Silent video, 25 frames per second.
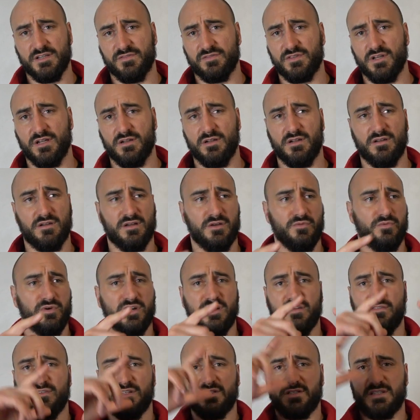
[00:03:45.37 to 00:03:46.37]
I've done
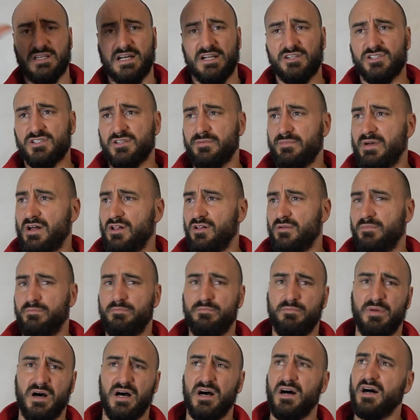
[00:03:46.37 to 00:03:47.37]
where I've attached a
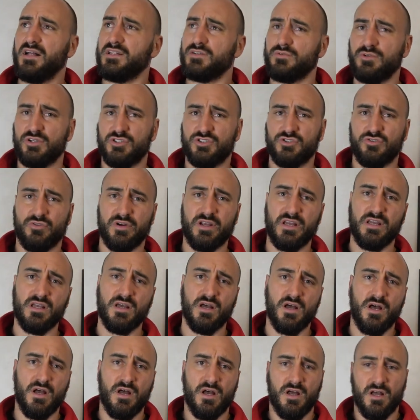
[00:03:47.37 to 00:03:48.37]
metal bar to a
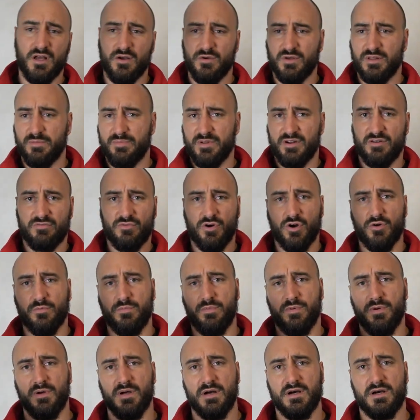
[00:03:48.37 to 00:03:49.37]
tree with a bit of
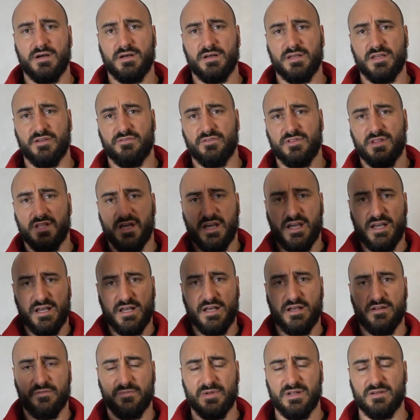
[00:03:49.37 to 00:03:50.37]
rope here and there.
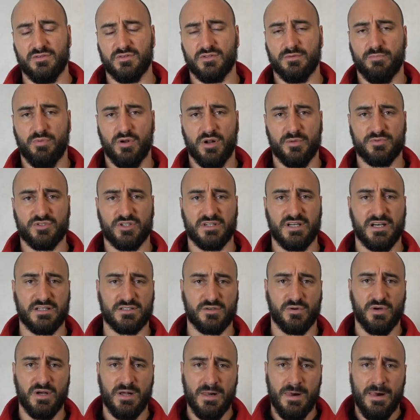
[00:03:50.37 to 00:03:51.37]
I've been able to do pull-ups on that.
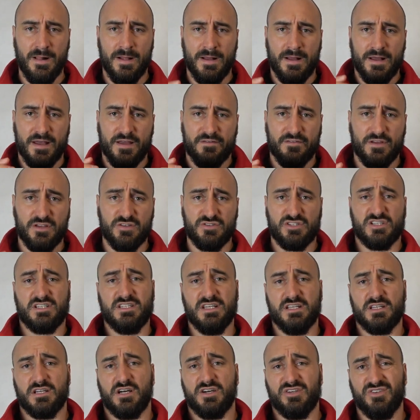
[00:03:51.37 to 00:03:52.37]
So you
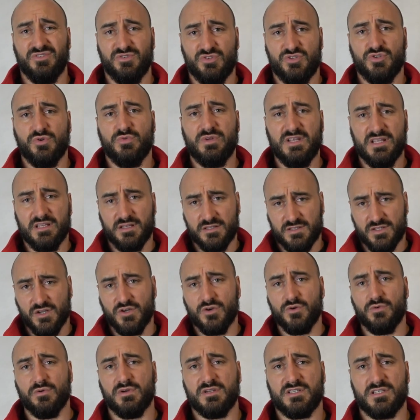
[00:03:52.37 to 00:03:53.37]
do need to
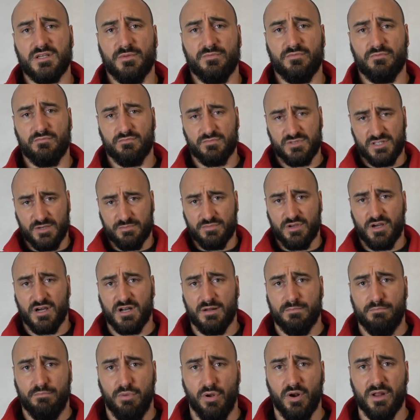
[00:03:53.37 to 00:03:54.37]
do some
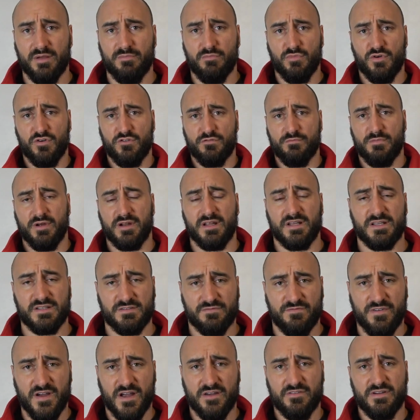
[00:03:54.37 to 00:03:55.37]
kind of pulling movement.
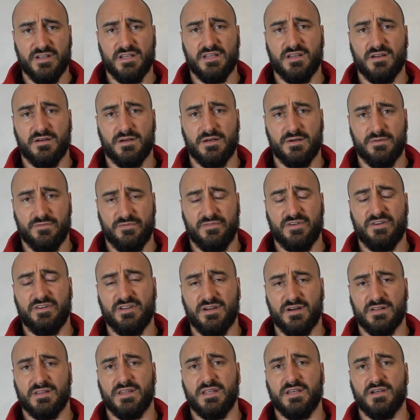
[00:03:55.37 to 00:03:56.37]
It's very,
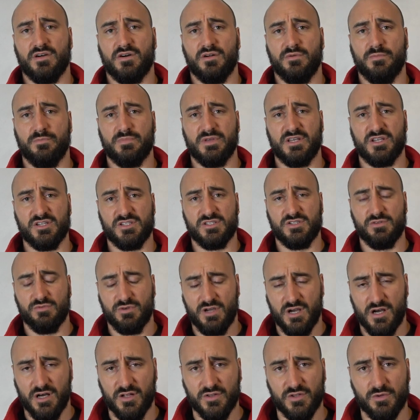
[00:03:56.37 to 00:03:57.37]
very ideal because you
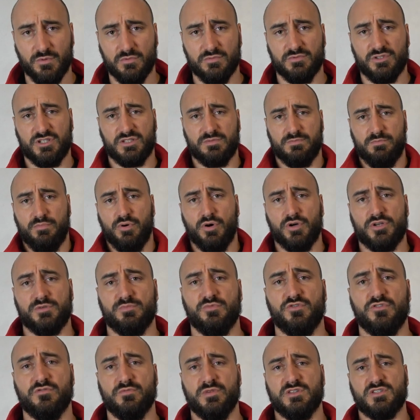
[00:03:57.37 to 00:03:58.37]
can't do just push
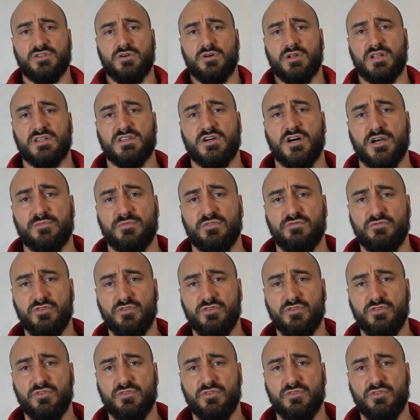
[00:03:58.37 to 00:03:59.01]
movements all the time.